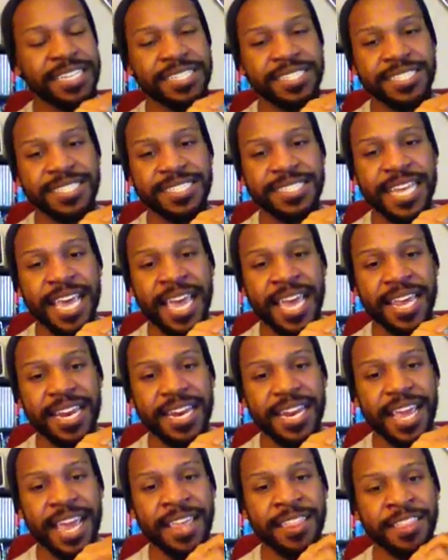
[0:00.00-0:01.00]
disc set,
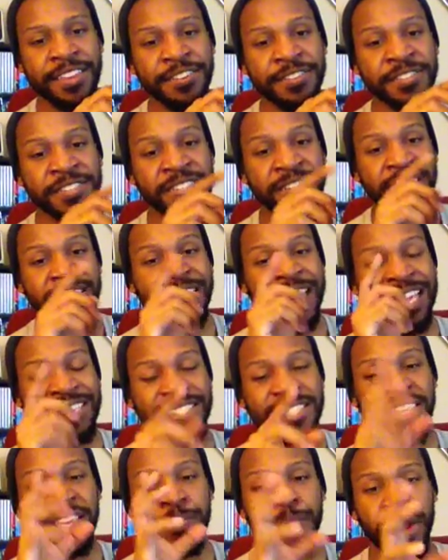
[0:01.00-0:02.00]
and
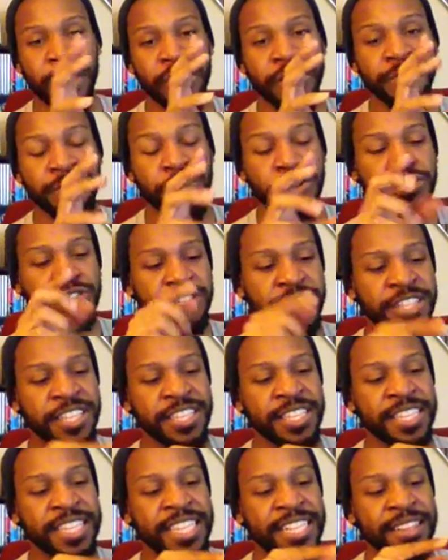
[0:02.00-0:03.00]
that's the American version,
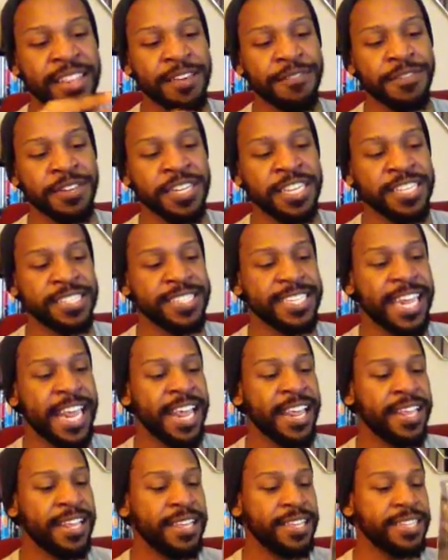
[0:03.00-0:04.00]
and the 11 disc
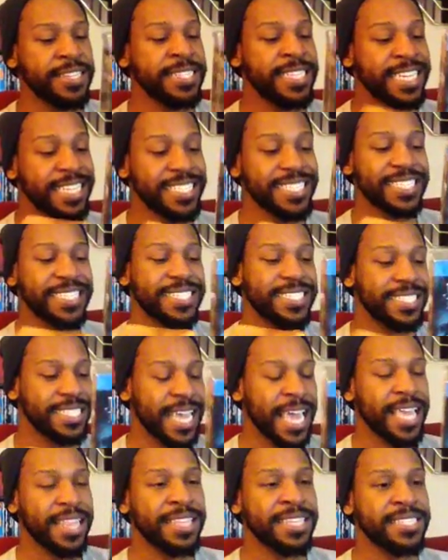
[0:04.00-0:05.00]

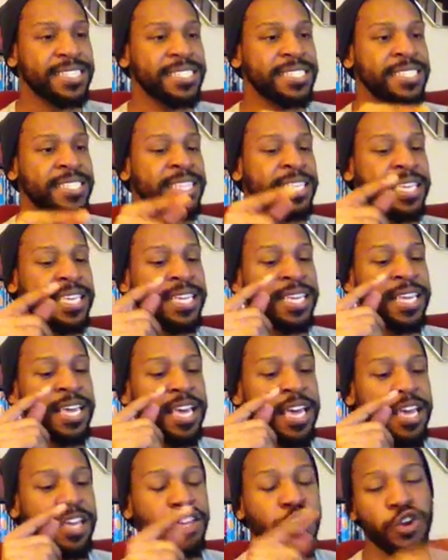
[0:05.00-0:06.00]
set. This is the
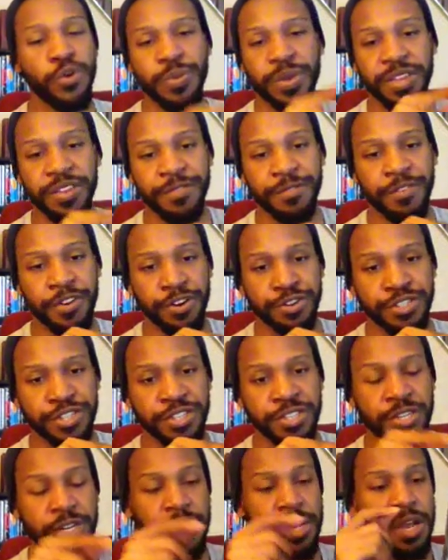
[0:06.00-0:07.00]
European
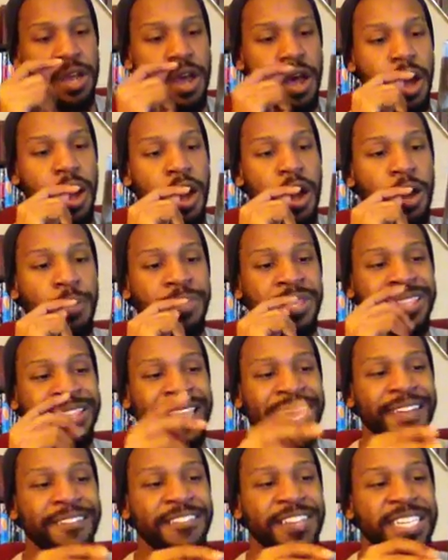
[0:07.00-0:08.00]
version. The
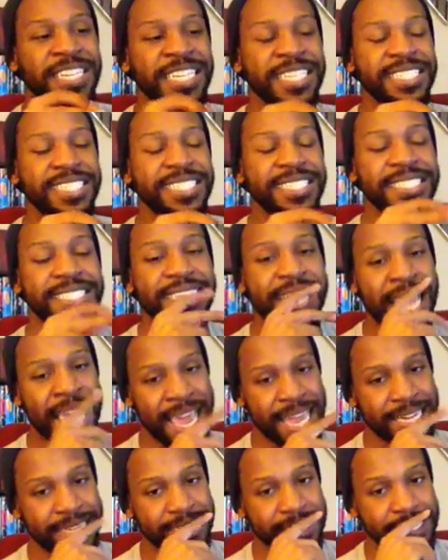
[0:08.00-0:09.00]
11 disc
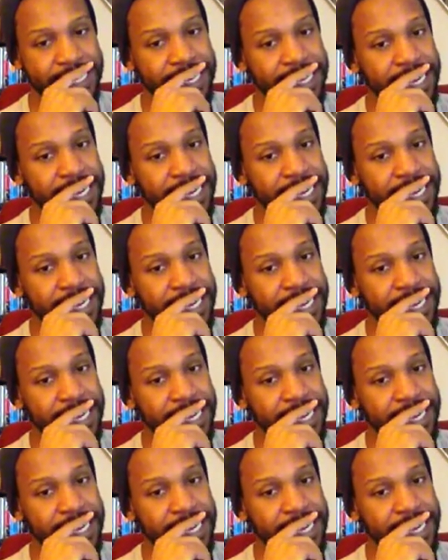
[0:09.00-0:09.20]
set